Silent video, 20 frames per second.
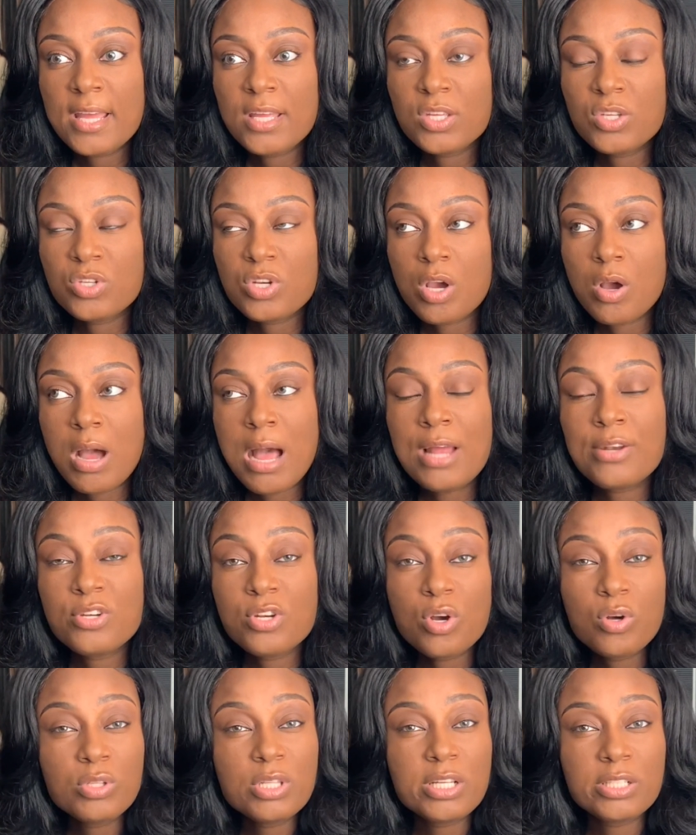I
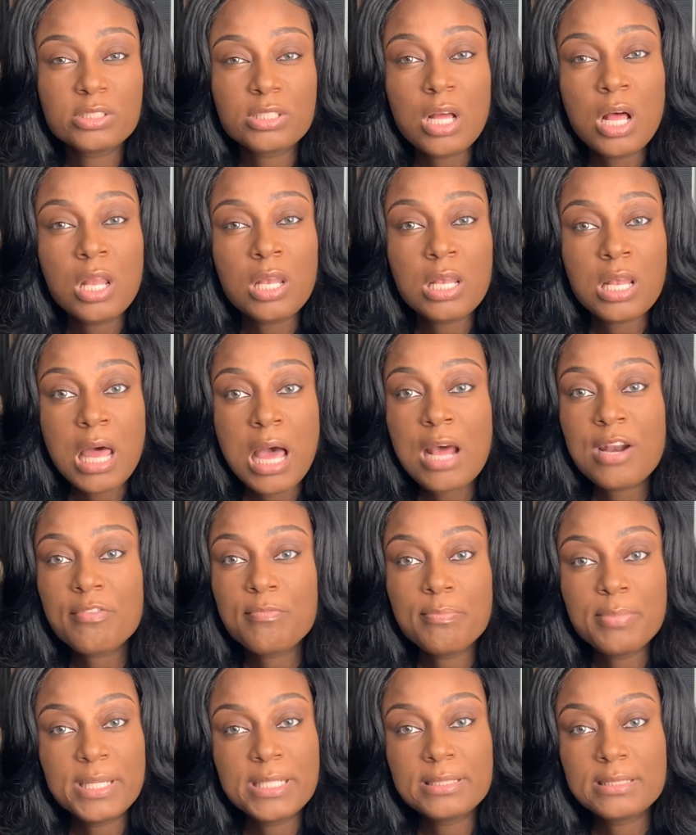know there are a lot of
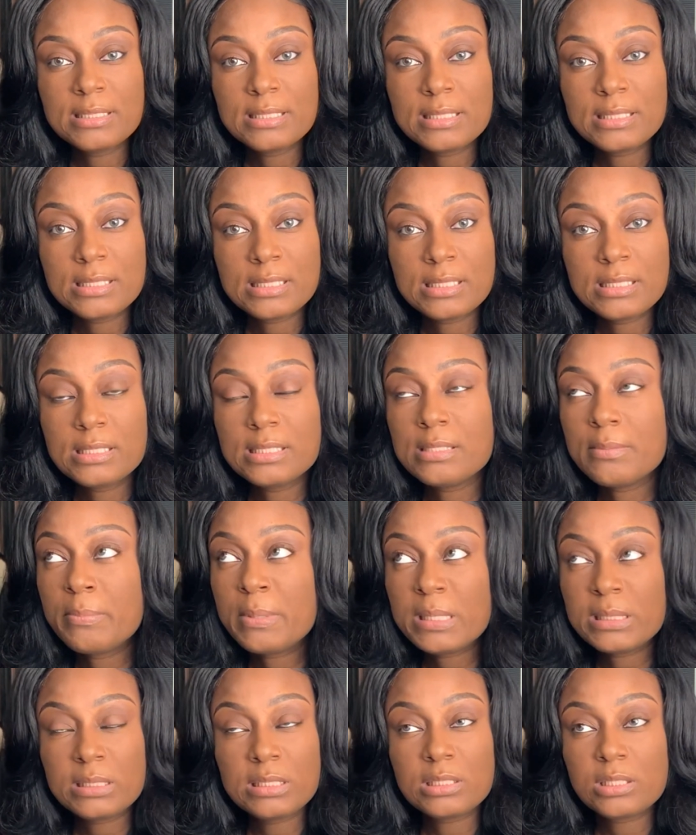businesses,
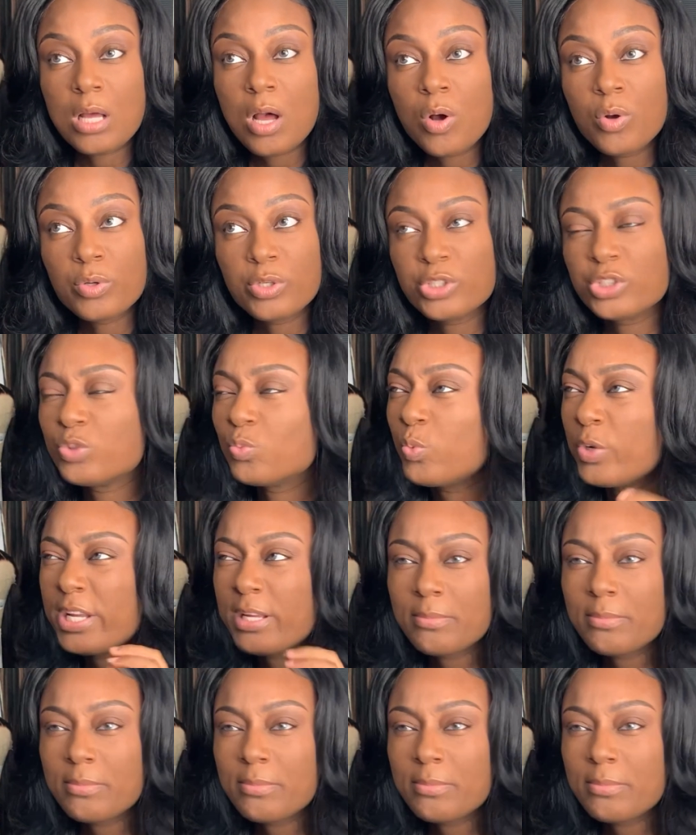business owners, big